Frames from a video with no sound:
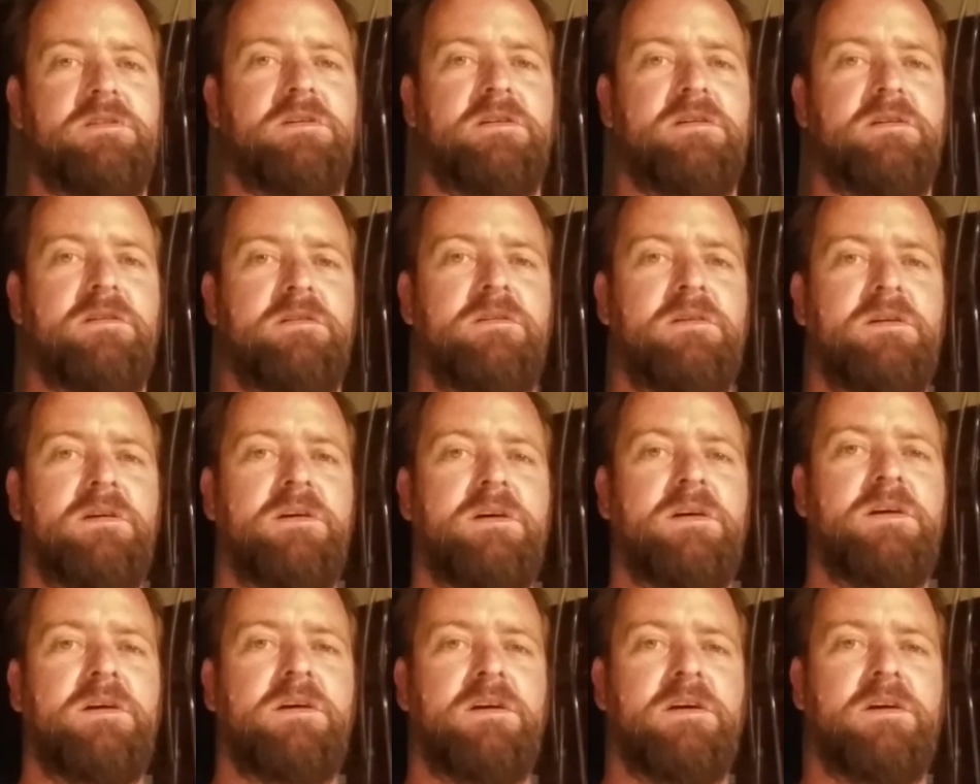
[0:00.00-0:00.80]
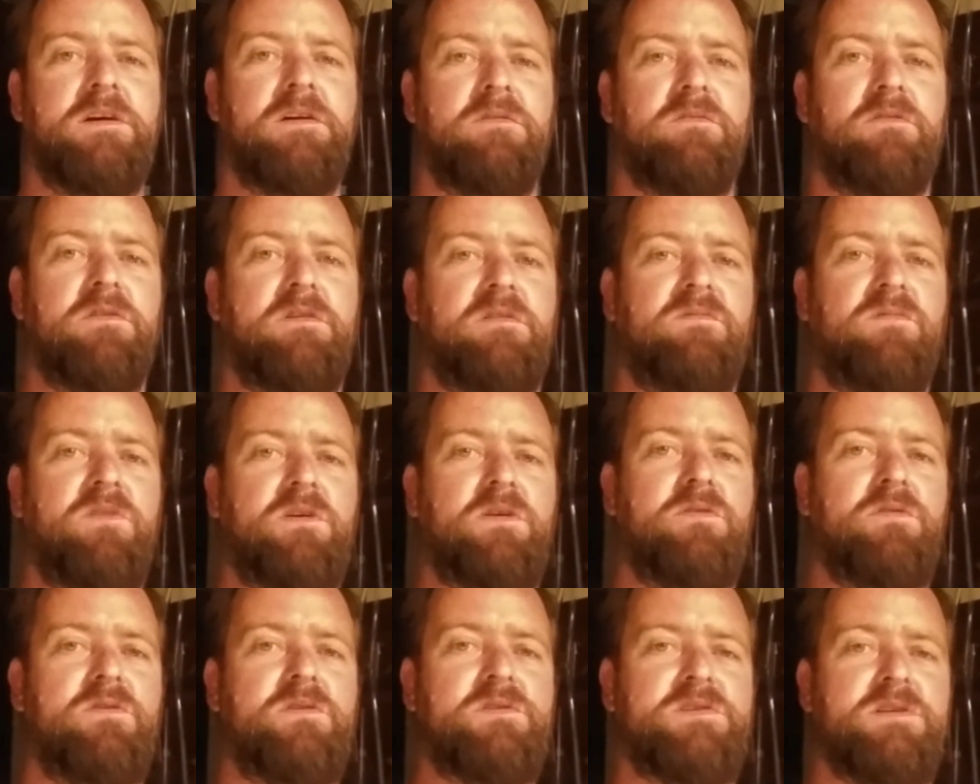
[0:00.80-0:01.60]
the
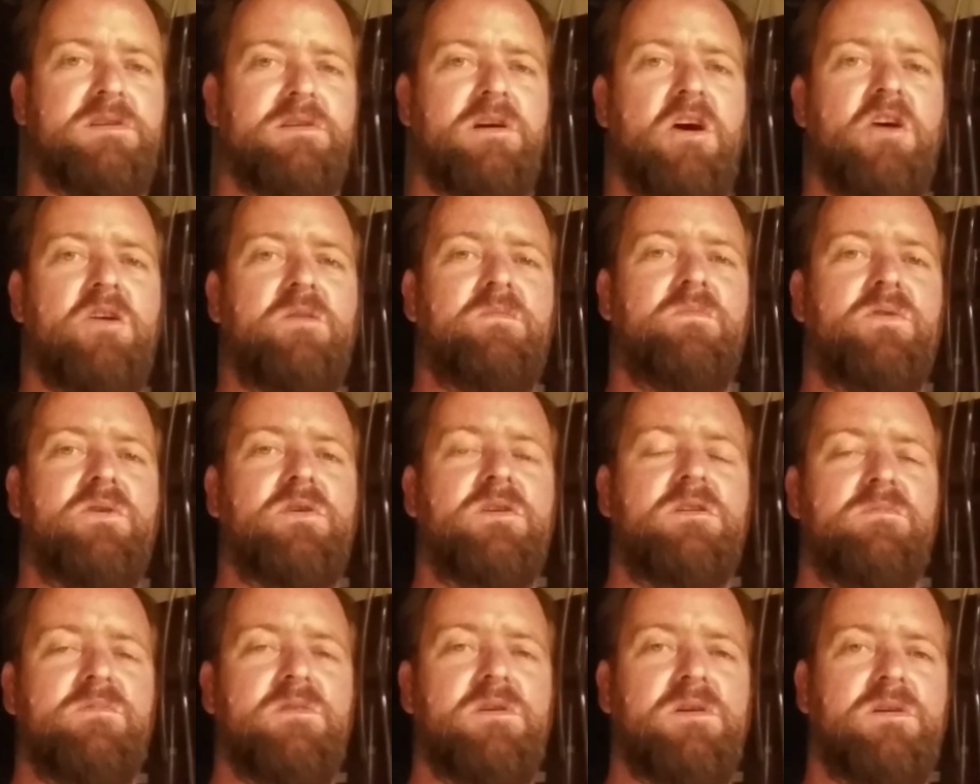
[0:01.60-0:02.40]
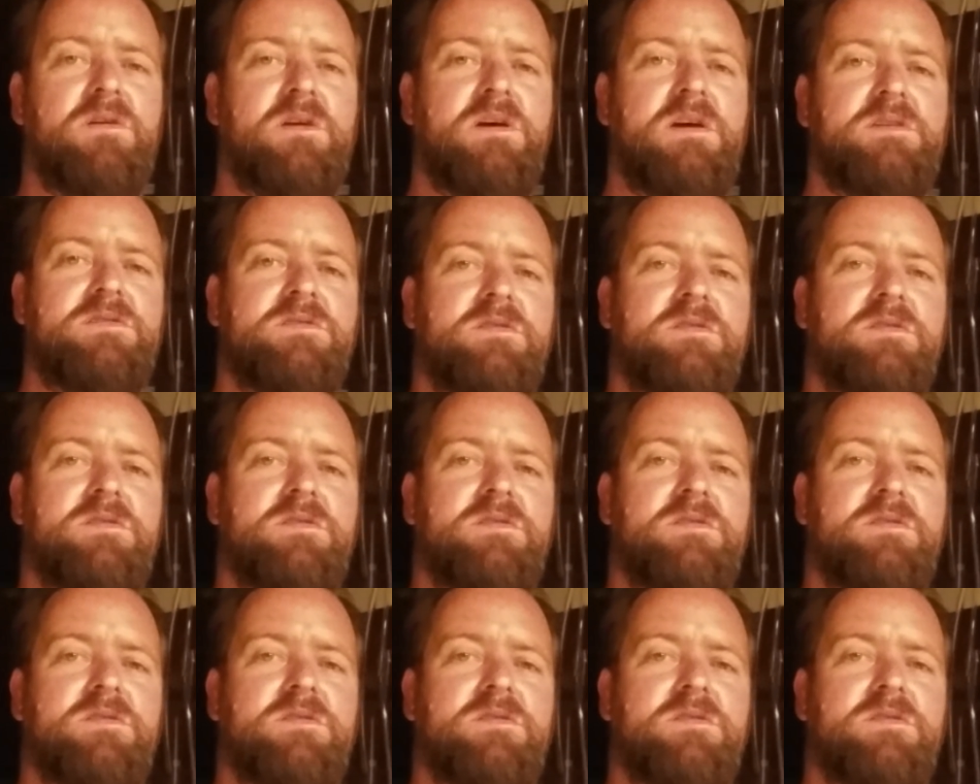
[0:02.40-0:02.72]
viewers and the homebrew community.